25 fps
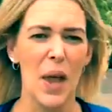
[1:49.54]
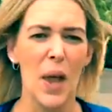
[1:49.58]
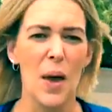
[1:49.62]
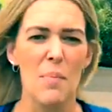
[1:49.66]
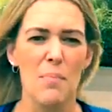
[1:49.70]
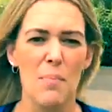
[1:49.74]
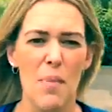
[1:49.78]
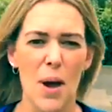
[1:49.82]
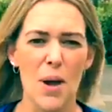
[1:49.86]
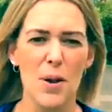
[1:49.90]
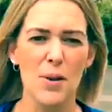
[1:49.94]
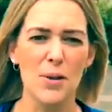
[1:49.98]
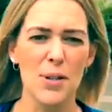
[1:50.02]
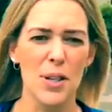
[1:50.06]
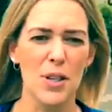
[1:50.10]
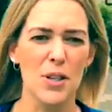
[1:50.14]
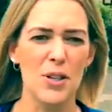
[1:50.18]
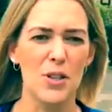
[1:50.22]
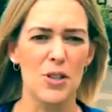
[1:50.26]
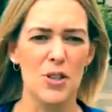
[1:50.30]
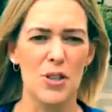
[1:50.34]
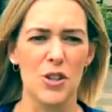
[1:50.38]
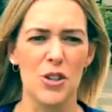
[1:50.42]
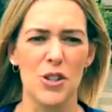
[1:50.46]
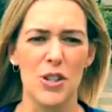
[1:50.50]

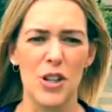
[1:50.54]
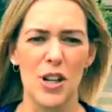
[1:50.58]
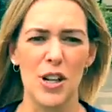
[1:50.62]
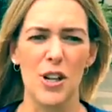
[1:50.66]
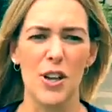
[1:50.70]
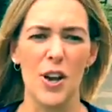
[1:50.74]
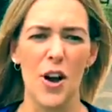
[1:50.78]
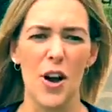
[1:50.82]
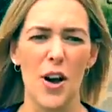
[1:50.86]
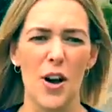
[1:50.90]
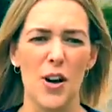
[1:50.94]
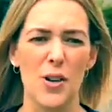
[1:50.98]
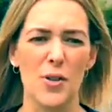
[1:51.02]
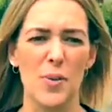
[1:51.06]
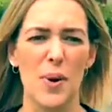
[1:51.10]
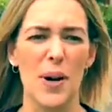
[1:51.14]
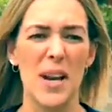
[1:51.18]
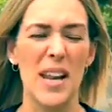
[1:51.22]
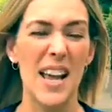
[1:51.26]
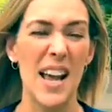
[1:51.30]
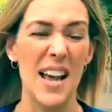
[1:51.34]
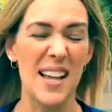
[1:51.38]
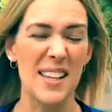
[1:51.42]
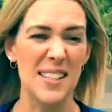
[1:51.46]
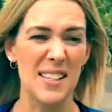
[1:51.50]
Moses trusted God when
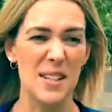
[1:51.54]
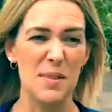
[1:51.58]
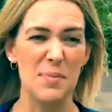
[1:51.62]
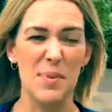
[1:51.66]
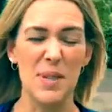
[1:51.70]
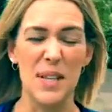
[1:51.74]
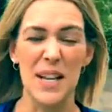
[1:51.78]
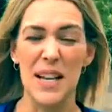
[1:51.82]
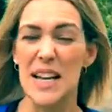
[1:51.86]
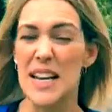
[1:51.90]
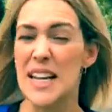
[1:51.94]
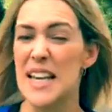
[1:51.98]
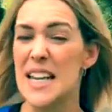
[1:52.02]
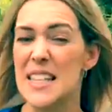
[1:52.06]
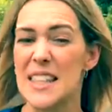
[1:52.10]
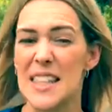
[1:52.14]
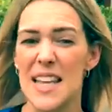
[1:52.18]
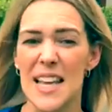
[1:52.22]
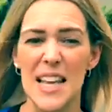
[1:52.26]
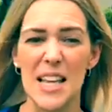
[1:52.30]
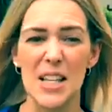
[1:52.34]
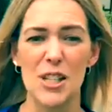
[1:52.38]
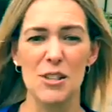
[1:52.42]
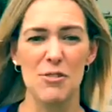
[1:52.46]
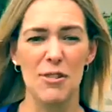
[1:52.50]
he asked him to lead
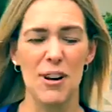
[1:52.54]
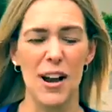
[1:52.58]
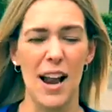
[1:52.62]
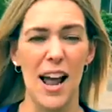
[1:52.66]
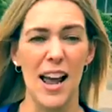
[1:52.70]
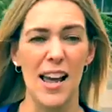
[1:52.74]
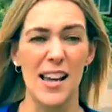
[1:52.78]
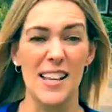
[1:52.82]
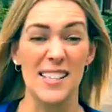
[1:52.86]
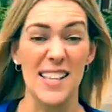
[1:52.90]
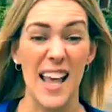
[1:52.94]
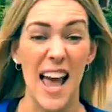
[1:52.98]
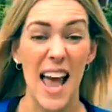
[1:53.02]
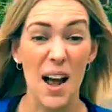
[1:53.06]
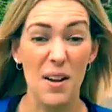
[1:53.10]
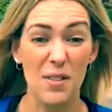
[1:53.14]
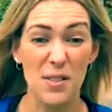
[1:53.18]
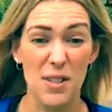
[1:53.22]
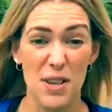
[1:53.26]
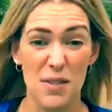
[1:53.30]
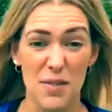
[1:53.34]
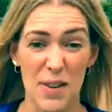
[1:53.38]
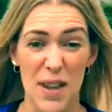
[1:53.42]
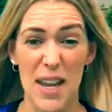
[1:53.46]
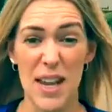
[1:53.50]
the Israelites
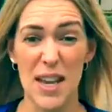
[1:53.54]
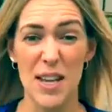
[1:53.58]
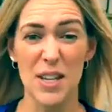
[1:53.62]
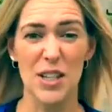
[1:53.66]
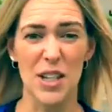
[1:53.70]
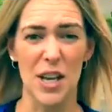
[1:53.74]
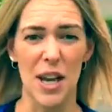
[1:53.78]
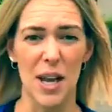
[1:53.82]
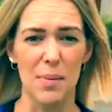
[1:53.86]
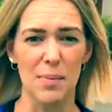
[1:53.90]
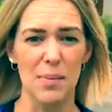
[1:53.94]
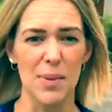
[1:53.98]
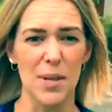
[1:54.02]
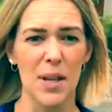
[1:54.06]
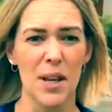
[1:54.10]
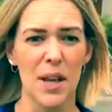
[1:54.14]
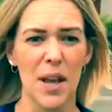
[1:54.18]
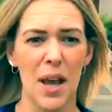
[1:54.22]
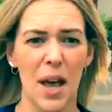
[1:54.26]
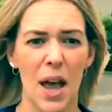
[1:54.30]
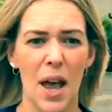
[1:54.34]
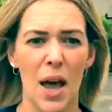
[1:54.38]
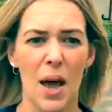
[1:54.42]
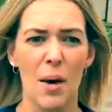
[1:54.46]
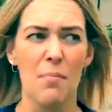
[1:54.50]
out of Egypt.
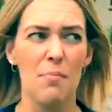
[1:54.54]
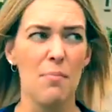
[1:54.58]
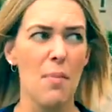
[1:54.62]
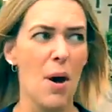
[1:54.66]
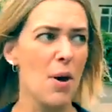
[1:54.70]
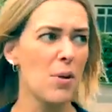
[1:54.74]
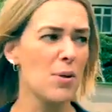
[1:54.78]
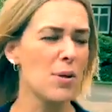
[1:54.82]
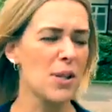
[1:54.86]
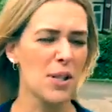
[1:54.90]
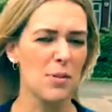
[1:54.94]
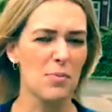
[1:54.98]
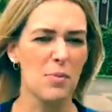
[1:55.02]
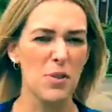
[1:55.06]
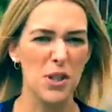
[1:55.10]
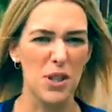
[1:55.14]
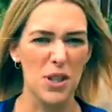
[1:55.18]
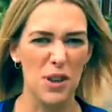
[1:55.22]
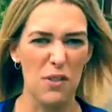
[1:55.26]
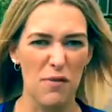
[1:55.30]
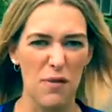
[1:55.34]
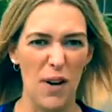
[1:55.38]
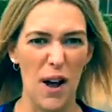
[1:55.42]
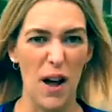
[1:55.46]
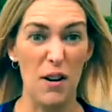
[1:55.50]
Moses must
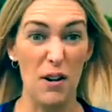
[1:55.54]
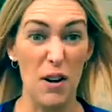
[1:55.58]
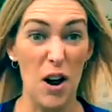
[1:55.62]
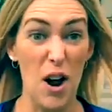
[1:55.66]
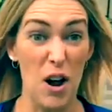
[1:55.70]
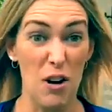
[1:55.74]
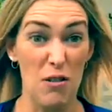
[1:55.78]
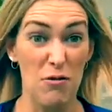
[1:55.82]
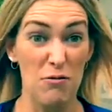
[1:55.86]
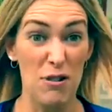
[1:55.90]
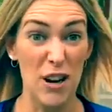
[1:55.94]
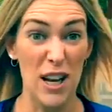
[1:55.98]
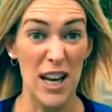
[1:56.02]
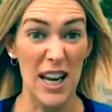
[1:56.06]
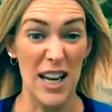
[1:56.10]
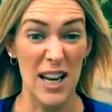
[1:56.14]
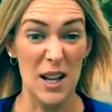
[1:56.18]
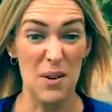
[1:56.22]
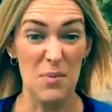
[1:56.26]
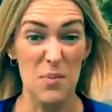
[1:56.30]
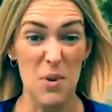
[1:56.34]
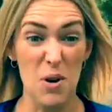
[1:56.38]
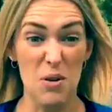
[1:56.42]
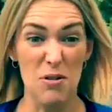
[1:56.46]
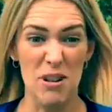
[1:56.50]
have felt really
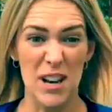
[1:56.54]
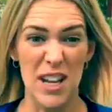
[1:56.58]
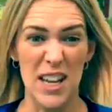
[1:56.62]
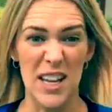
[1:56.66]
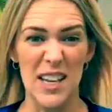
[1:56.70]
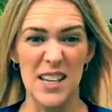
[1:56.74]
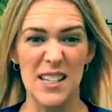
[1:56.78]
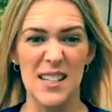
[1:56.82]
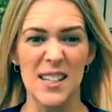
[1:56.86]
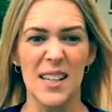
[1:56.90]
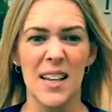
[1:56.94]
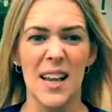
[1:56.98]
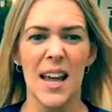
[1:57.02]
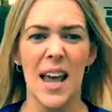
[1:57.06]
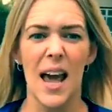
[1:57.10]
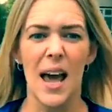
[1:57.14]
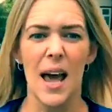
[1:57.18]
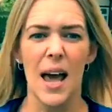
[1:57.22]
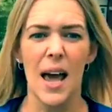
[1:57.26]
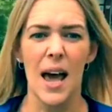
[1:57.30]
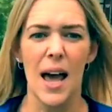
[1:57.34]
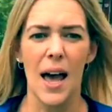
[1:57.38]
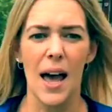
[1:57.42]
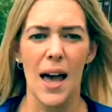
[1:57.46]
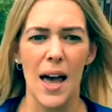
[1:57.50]
worried.
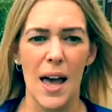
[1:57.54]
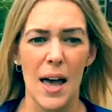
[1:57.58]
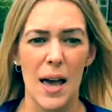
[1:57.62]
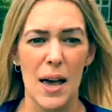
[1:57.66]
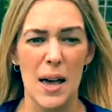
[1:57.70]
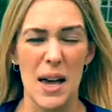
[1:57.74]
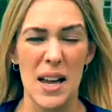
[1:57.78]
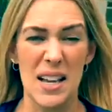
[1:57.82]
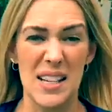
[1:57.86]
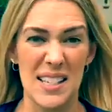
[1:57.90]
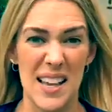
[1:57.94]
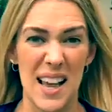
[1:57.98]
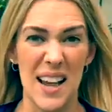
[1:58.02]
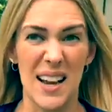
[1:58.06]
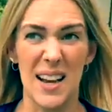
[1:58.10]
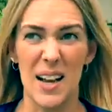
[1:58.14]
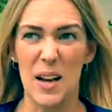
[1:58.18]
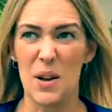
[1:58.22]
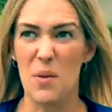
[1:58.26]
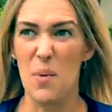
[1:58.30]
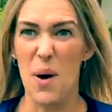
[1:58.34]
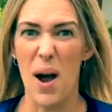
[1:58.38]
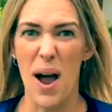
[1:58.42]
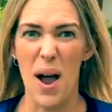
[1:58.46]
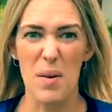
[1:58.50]

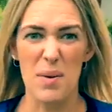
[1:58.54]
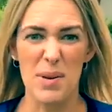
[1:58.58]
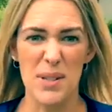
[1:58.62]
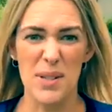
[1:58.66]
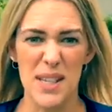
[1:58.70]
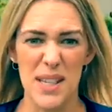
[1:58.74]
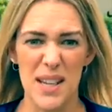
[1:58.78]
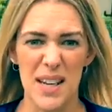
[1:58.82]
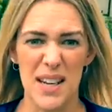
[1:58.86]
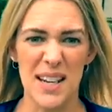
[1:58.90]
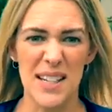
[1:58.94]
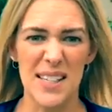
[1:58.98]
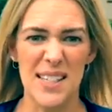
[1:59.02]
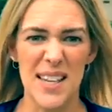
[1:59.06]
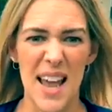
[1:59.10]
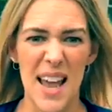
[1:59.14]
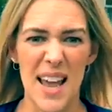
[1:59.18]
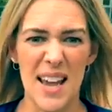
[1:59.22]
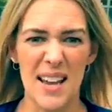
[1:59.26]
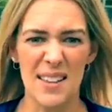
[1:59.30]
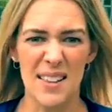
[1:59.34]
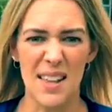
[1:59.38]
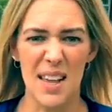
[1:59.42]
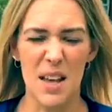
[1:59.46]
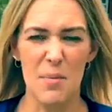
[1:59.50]
Exactly where was he going to take
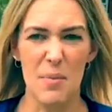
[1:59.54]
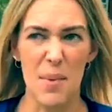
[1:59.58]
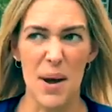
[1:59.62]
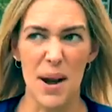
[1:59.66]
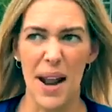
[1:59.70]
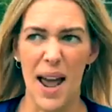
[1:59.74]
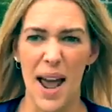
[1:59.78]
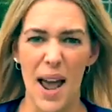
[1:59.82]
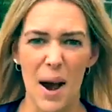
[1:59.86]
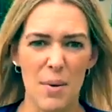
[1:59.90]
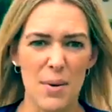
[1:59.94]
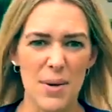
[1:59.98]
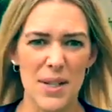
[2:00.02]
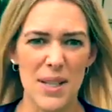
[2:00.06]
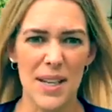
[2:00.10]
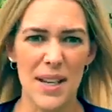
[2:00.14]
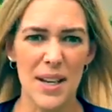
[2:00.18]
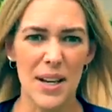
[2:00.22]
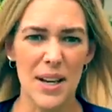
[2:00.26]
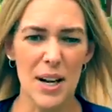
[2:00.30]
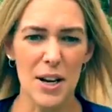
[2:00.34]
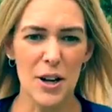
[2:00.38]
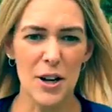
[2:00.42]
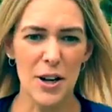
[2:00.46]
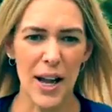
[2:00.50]
them and how was he
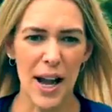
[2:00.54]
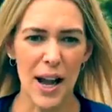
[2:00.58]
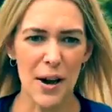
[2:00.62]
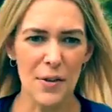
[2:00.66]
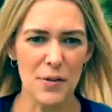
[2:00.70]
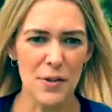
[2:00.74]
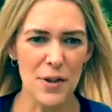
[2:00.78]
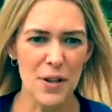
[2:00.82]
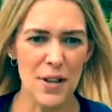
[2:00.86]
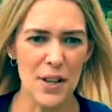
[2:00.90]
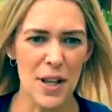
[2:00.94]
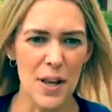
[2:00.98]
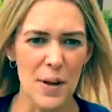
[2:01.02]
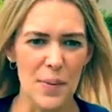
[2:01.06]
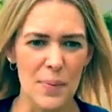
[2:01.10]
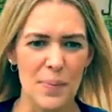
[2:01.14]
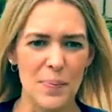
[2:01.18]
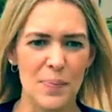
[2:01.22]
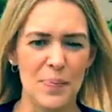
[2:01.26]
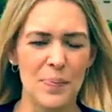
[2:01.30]
going to look after them?